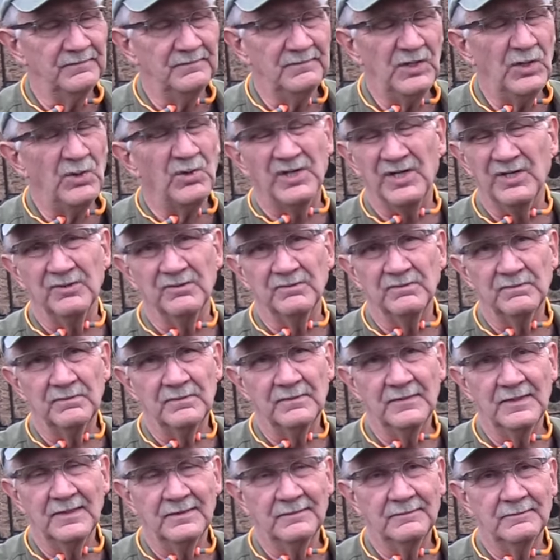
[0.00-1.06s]
No, I don't.
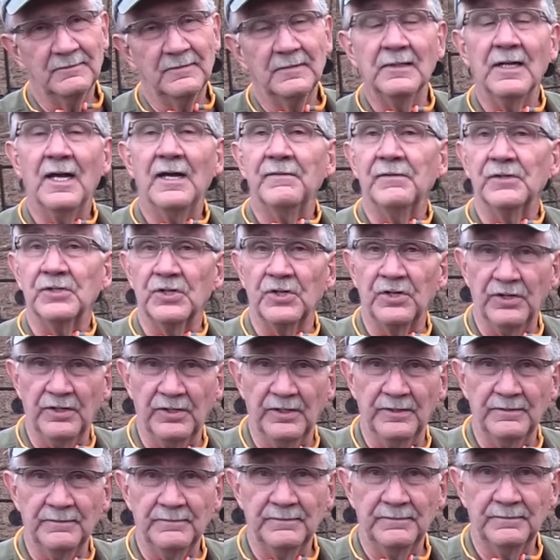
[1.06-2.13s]
Life is
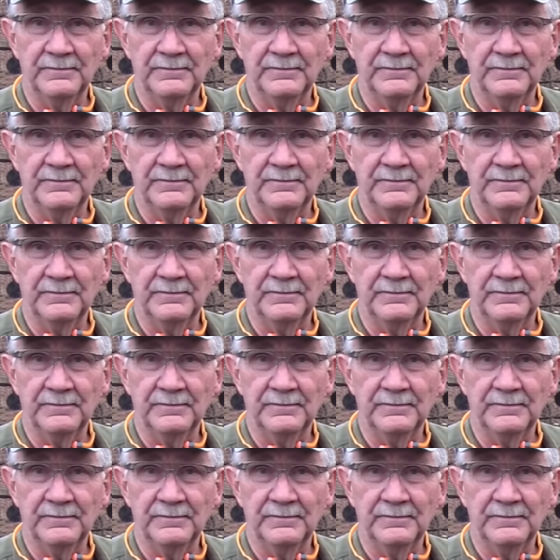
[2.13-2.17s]
good.